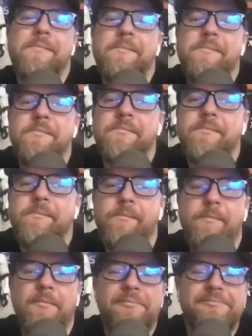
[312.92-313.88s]

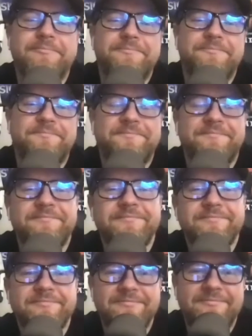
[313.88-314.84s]

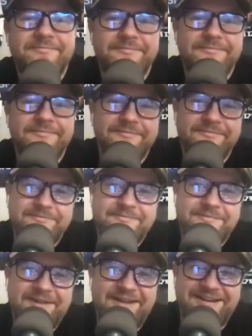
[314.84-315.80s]

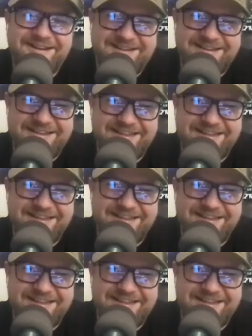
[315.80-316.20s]
This person isn't speaking.